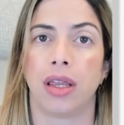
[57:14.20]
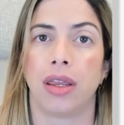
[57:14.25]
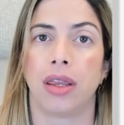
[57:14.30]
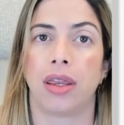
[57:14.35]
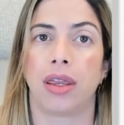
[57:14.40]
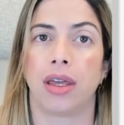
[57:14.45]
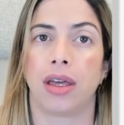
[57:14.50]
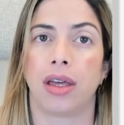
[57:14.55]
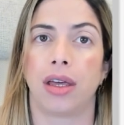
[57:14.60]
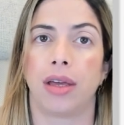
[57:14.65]

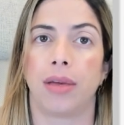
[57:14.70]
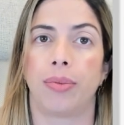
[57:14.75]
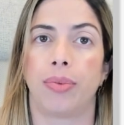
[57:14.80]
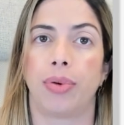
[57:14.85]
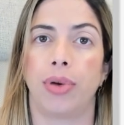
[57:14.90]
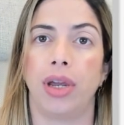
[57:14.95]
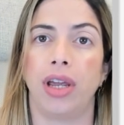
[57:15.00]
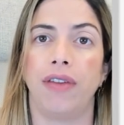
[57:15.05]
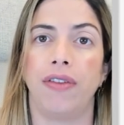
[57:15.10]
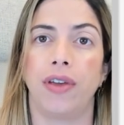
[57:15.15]
the
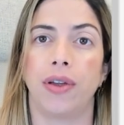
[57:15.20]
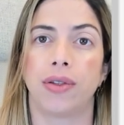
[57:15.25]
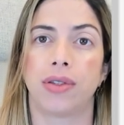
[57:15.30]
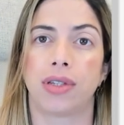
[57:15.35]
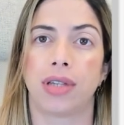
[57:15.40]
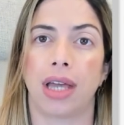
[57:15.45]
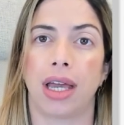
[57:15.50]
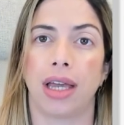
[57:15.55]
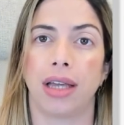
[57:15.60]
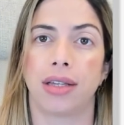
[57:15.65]
preview
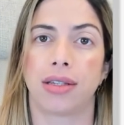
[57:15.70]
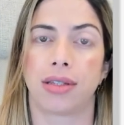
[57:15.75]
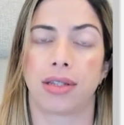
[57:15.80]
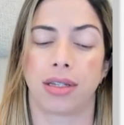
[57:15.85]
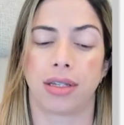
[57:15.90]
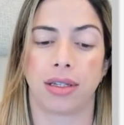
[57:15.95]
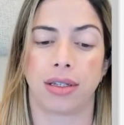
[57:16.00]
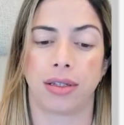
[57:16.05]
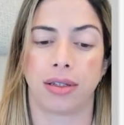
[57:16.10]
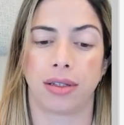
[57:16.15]

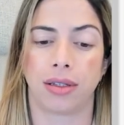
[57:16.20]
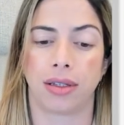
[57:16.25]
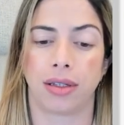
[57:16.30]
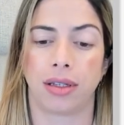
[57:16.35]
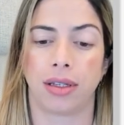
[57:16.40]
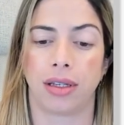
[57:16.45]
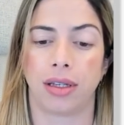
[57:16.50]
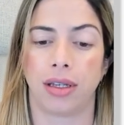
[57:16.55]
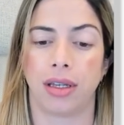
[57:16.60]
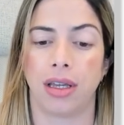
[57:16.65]
text,
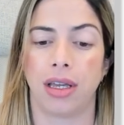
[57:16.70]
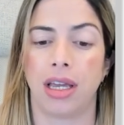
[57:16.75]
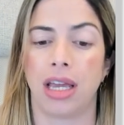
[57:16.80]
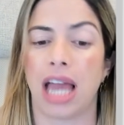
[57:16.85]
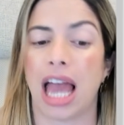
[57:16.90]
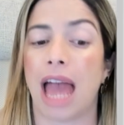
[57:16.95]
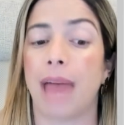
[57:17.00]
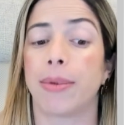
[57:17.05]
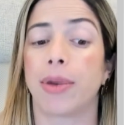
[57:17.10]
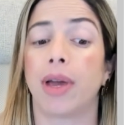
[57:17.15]

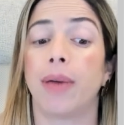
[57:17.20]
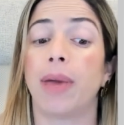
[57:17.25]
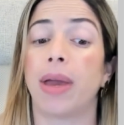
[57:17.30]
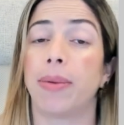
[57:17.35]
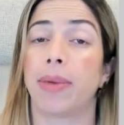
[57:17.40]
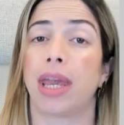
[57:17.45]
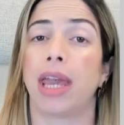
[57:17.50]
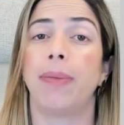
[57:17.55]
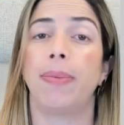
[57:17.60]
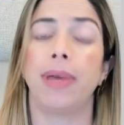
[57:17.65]

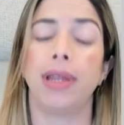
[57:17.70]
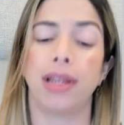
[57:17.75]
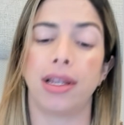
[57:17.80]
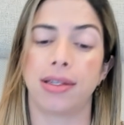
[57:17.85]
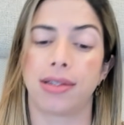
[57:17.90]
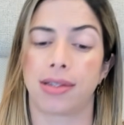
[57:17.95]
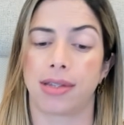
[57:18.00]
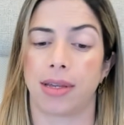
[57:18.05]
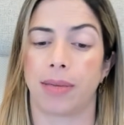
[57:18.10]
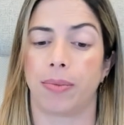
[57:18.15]
I'm keeping
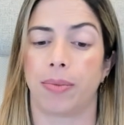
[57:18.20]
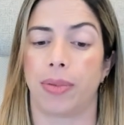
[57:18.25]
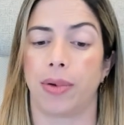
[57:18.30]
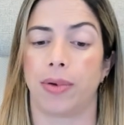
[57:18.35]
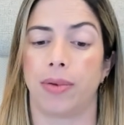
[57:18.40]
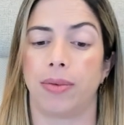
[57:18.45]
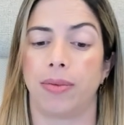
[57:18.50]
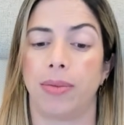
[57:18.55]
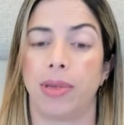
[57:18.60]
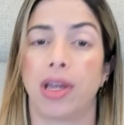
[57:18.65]
this
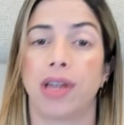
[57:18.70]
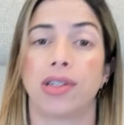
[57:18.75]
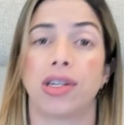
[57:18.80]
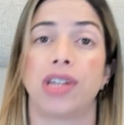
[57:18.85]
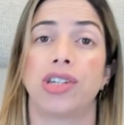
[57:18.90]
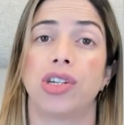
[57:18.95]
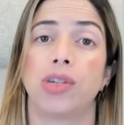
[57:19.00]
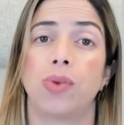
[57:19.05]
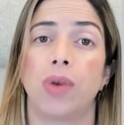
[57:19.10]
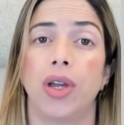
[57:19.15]
simple because I just